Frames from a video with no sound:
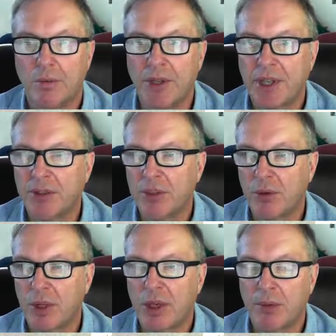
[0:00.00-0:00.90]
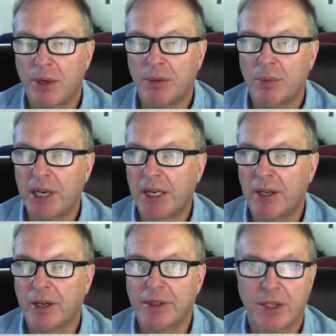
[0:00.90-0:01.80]
So it tells you a lot
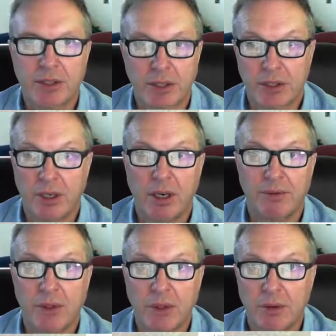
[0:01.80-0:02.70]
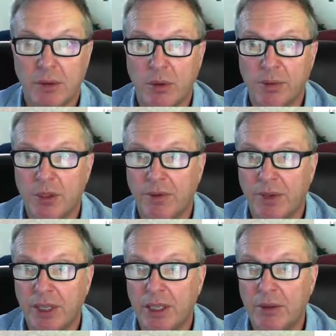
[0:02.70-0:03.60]
about the backyard size, because I often go to
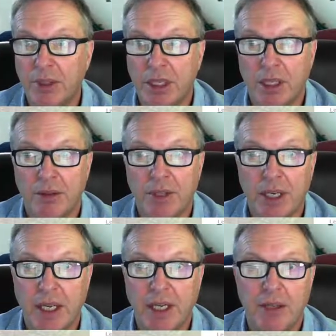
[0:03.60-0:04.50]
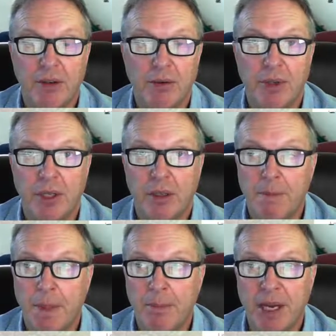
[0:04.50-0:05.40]
homes and find out that, hey,
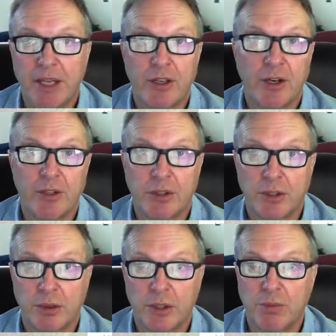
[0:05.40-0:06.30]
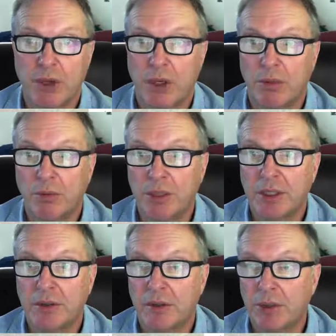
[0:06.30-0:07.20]
the backyard is too
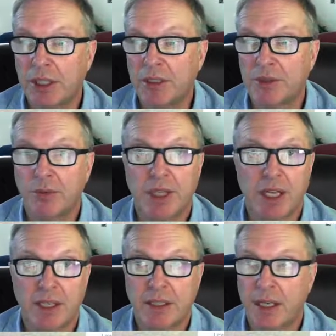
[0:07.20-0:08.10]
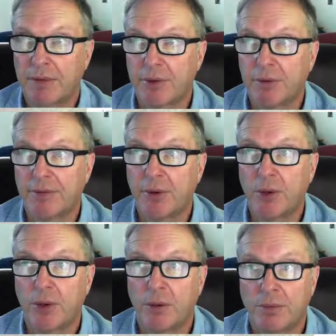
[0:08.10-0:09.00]
small. We didn't realize that
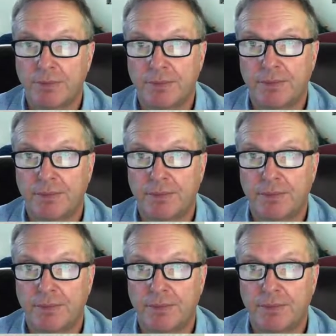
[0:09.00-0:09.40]
from the photo.